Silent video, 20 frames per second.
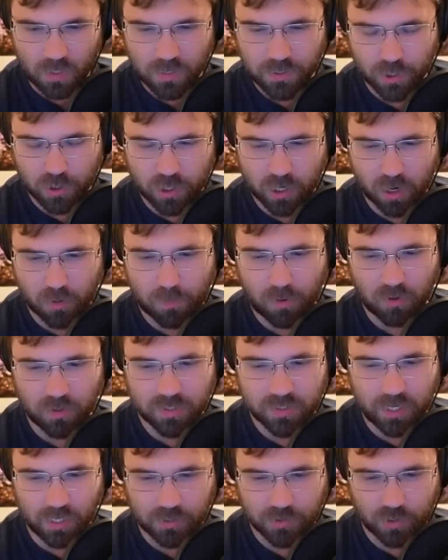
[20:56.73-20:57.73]
During your
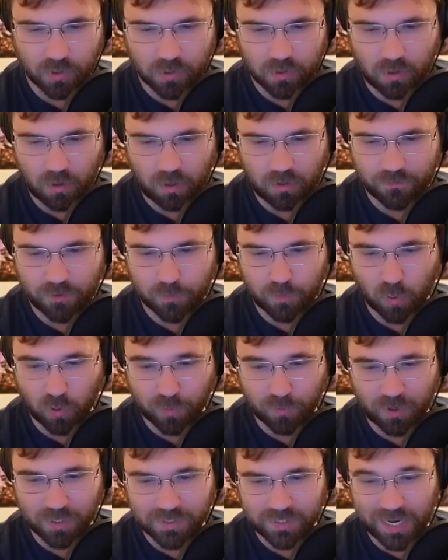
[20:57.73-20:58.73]
opponent's next turn, all of your
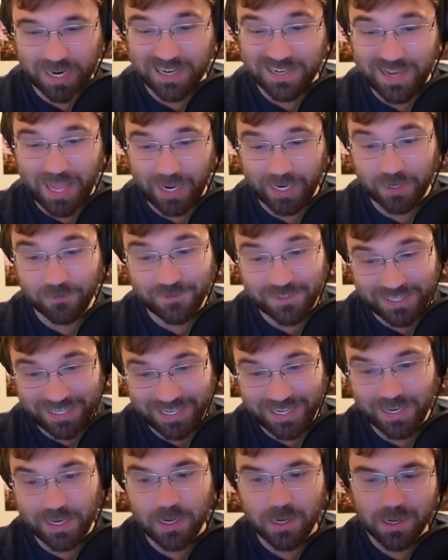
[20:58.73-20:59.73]
Pokemon take
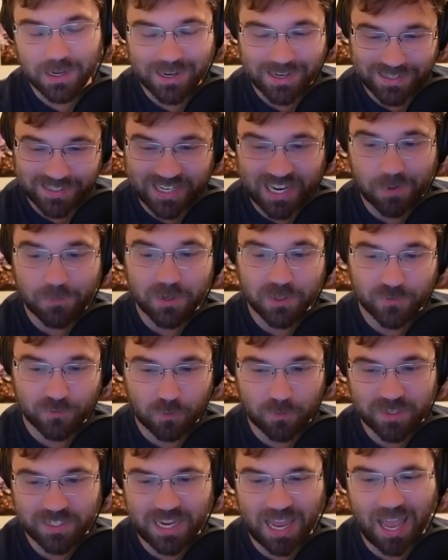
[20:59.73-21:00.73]
-10 damage
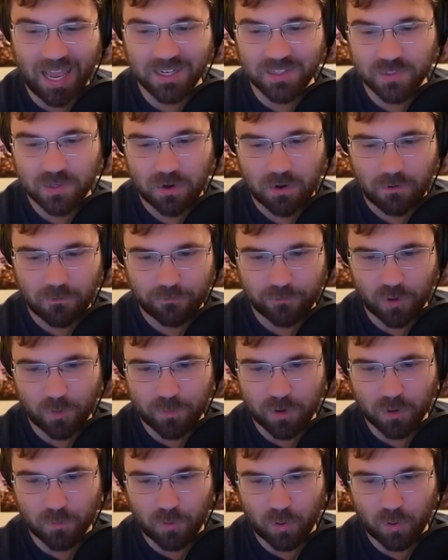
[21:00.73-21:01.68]
from attacks from your